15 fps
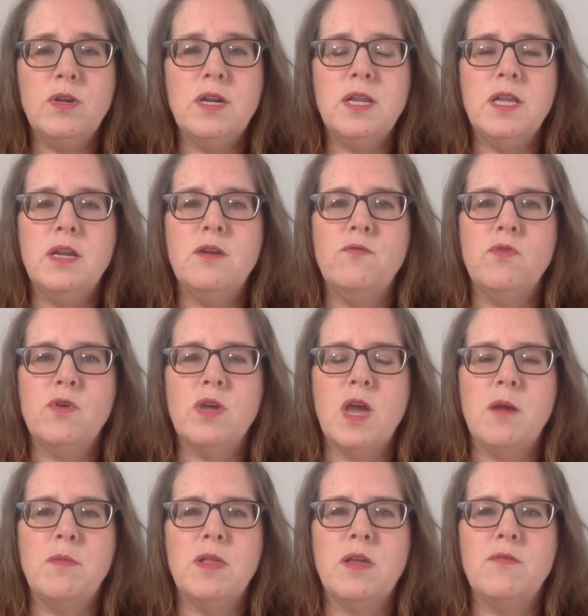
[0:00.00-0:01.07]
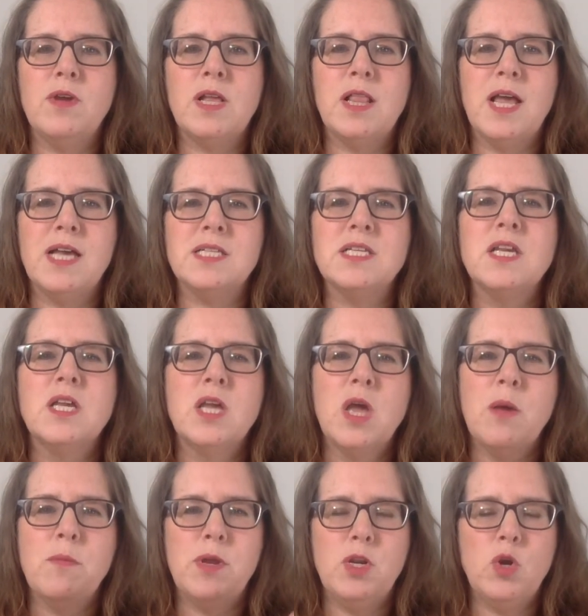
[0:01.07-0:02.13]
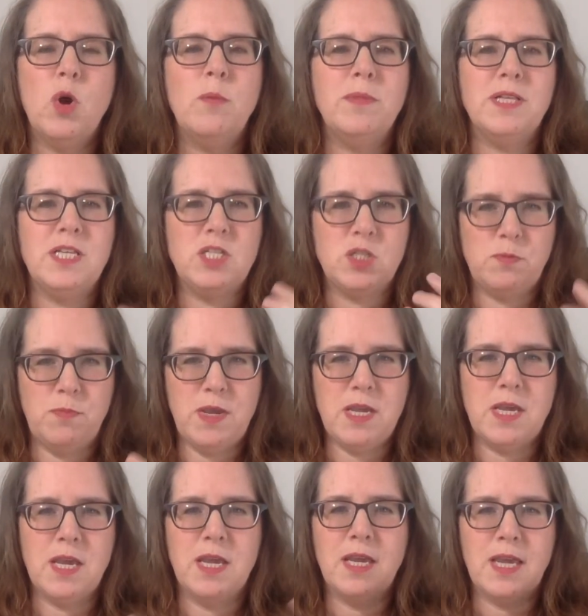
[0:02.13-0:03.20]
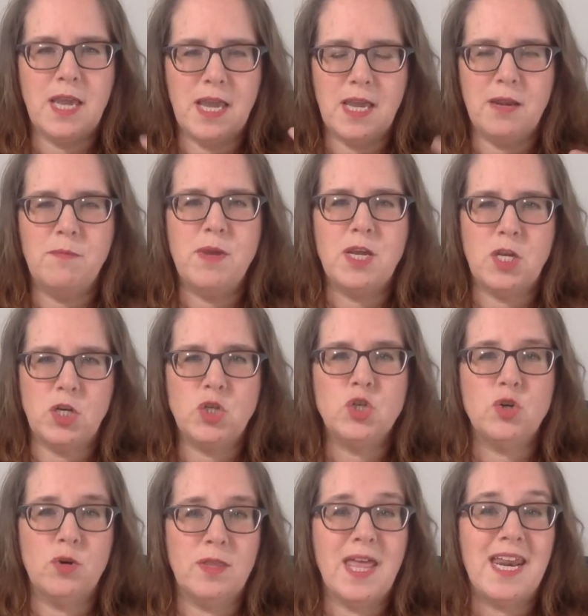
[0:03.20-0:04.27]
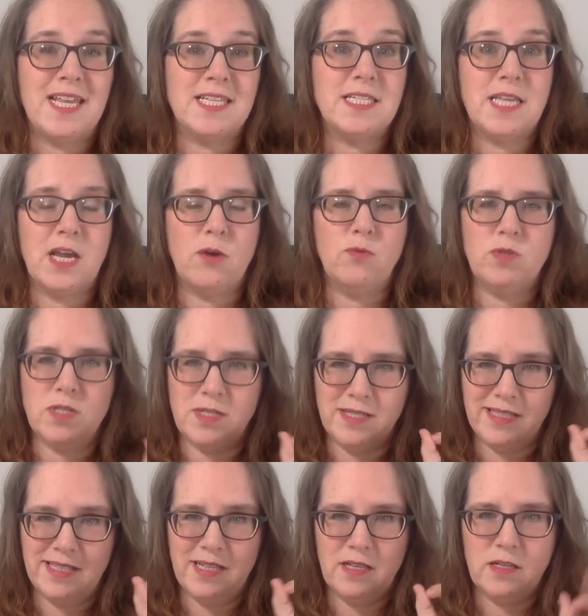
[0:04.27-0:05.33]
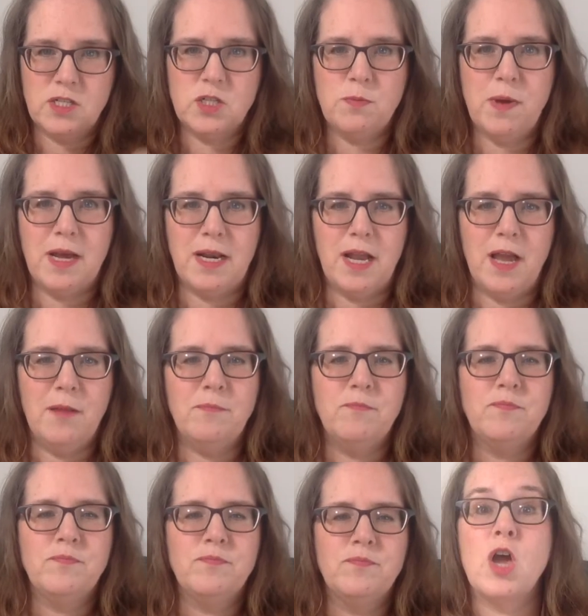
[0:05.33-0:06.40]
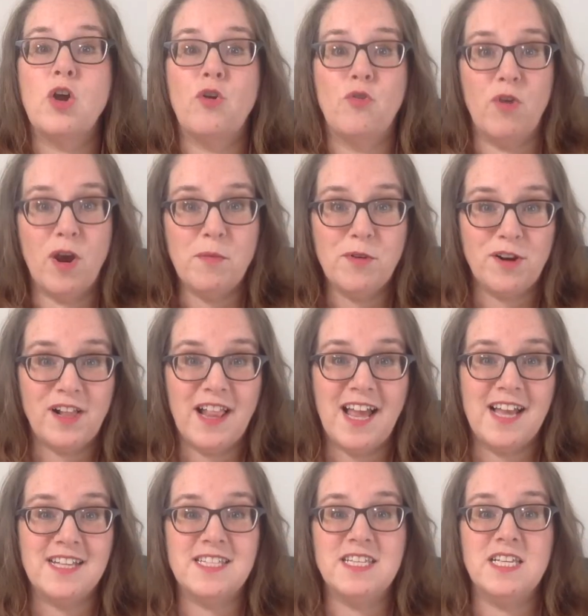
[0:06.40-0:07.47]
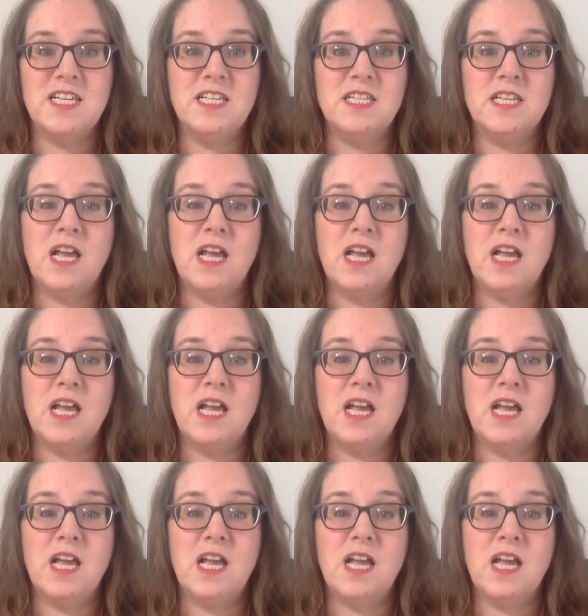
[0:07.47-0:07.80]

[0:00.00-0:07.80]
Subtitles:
in a vocabulary class, but normally speaking and making sure that it sounds spot on. Grammar classes